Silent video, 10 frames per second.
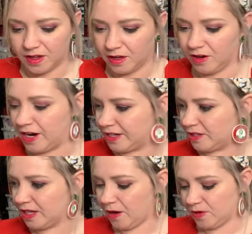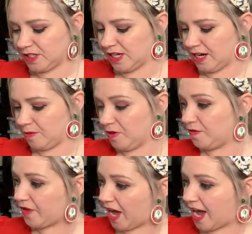all right, so that was day number
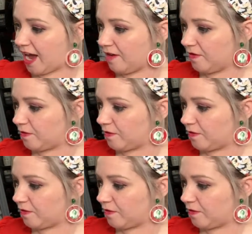five